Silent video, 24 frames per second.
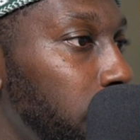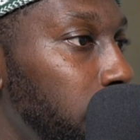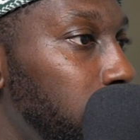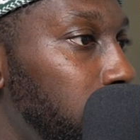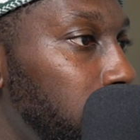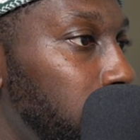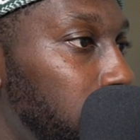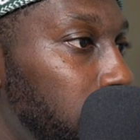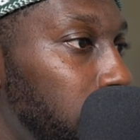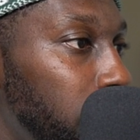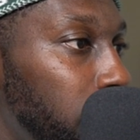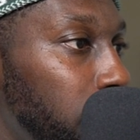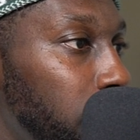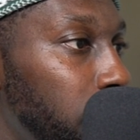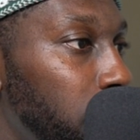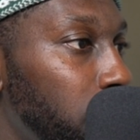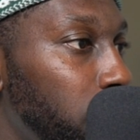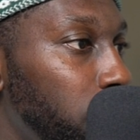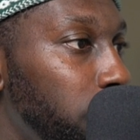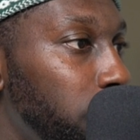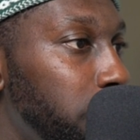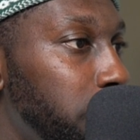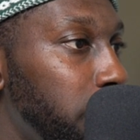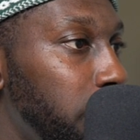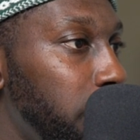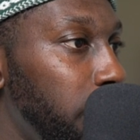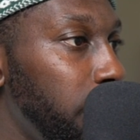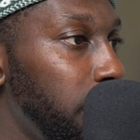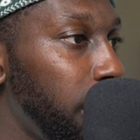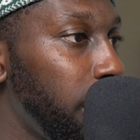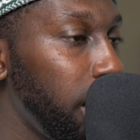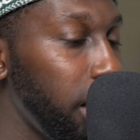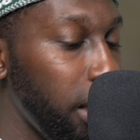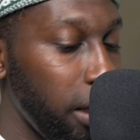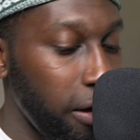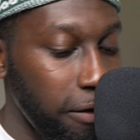And we say
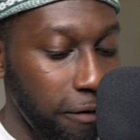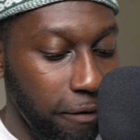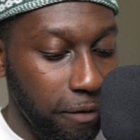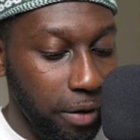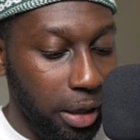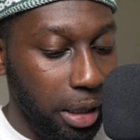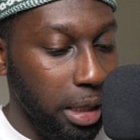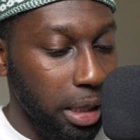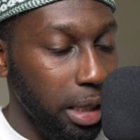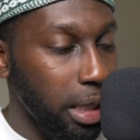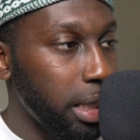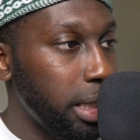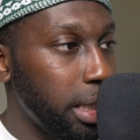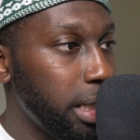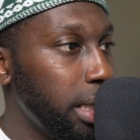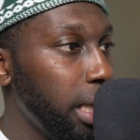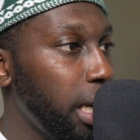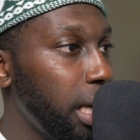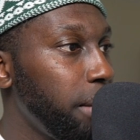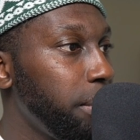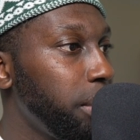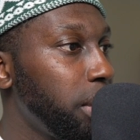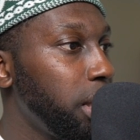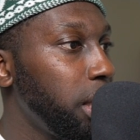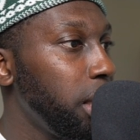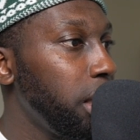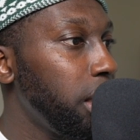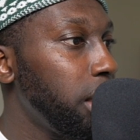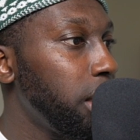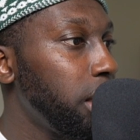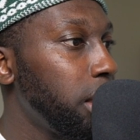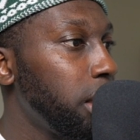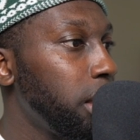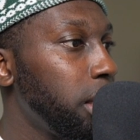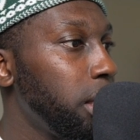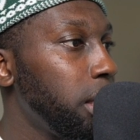that if this is empty,
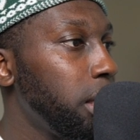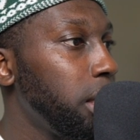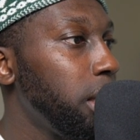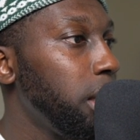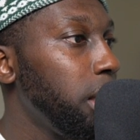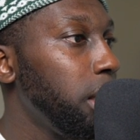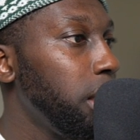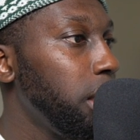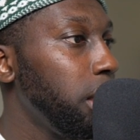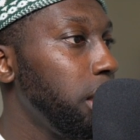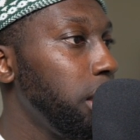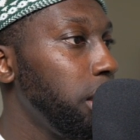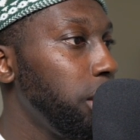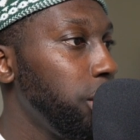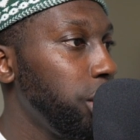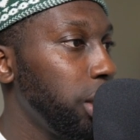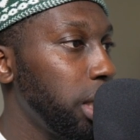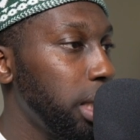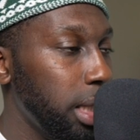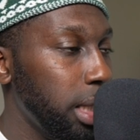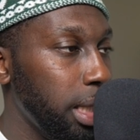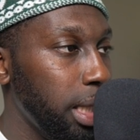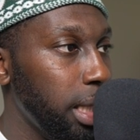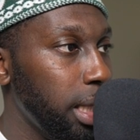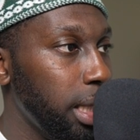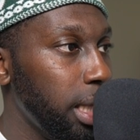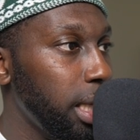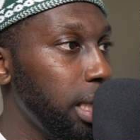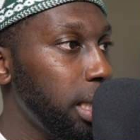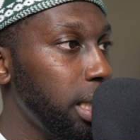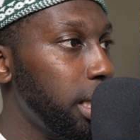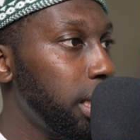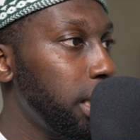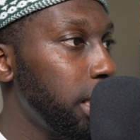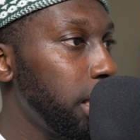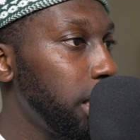just like
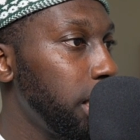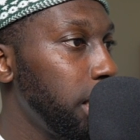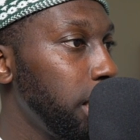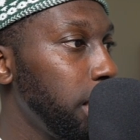that.